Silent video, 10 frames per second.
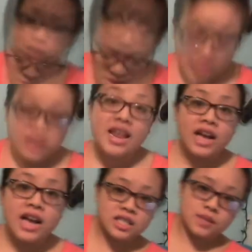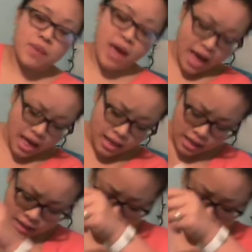The next
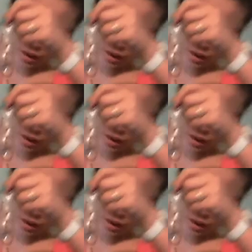palette